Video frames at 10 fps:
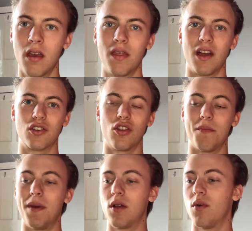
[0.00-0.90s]
That's another
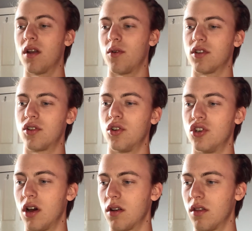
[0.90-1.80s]
big one I want to touch
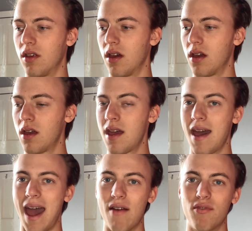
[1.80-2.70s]
on, that
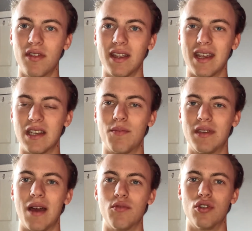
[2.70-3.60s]
everything is
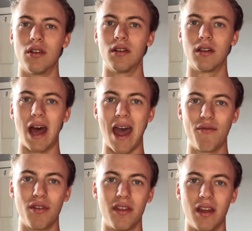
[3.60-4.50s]
perception.
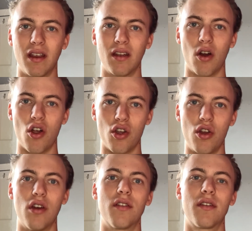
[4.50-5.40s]
Everything on
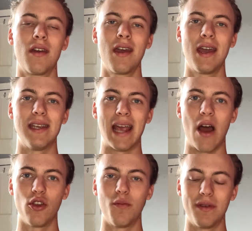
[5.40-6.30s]
earth is how
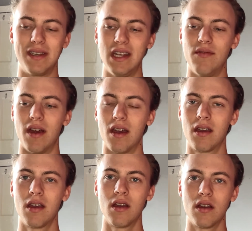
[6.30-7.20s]
you perceive it.
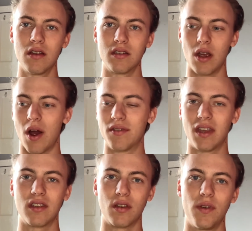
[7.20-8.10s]
So I've said
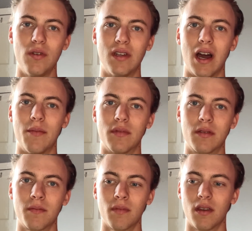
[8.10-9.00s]
this a few times.
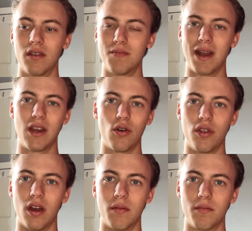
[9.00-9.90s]
There's many
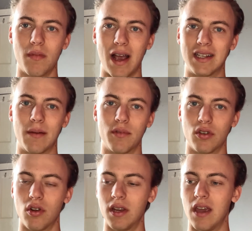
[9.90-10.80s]
other examples I
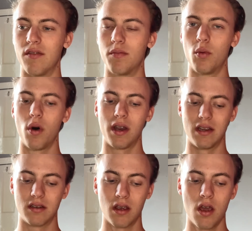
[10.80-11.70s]
could give, but one is,